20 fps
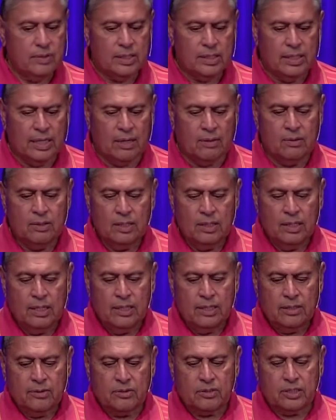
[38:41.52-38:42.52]
Now,
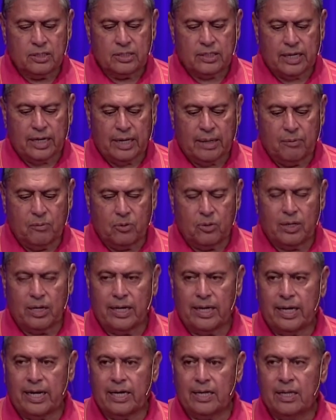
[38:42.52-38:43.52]
there was a time where
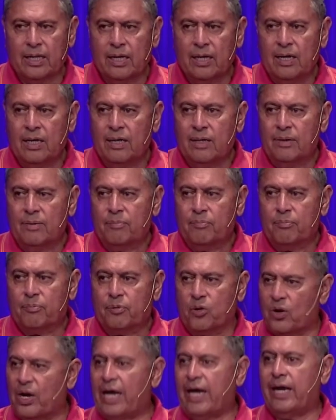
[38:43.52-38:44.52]
I had
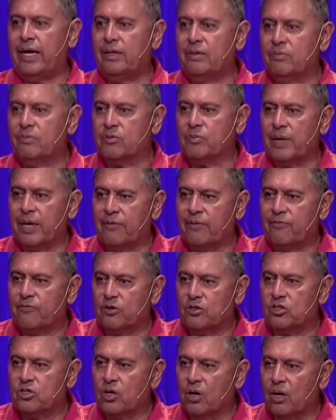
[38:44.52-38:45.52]
pride with my
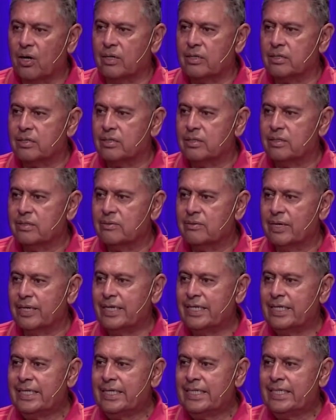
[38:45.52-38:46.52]
first cars, right?